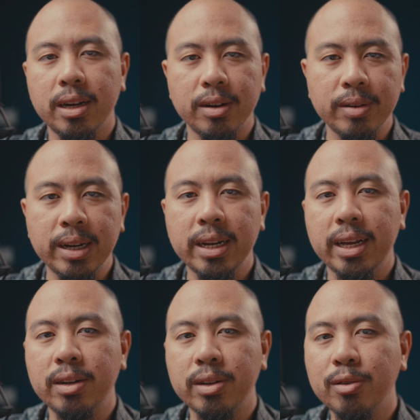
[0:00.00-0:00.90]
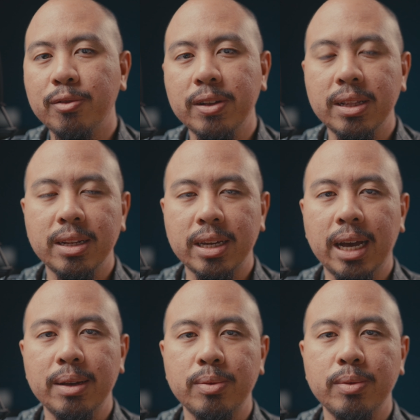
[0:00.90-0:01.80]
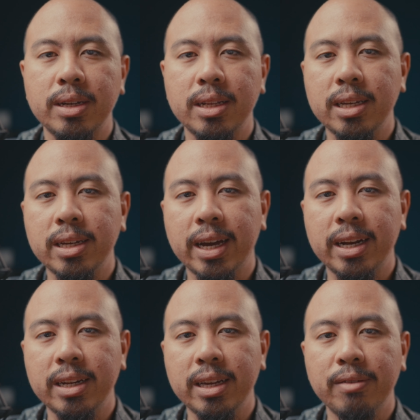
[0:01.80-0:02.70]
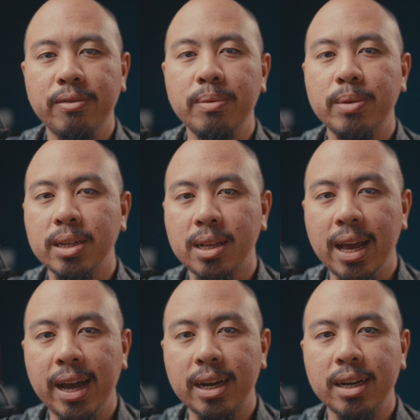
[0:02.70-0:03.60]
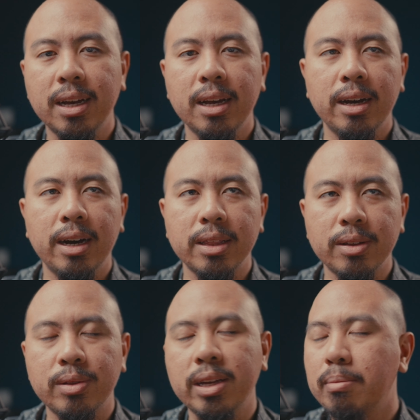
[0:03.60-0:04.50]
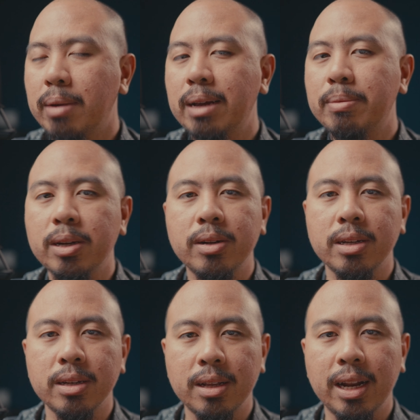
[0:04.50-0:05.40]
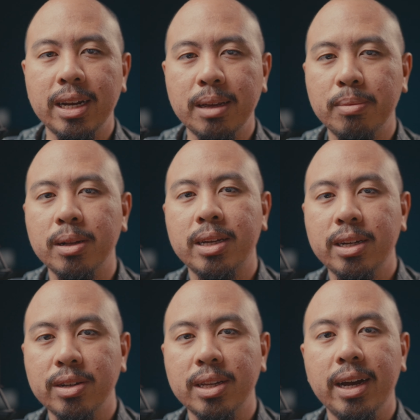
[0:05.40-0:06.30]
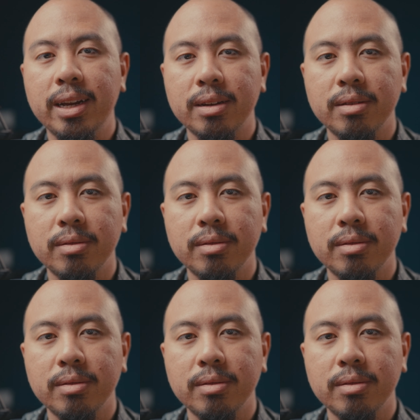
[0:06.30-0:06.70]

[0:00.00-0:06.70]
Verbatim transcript: are great and they do fill in the gaps which the Canon EFM does lack, uh, though they might be on the slightly bulkier side.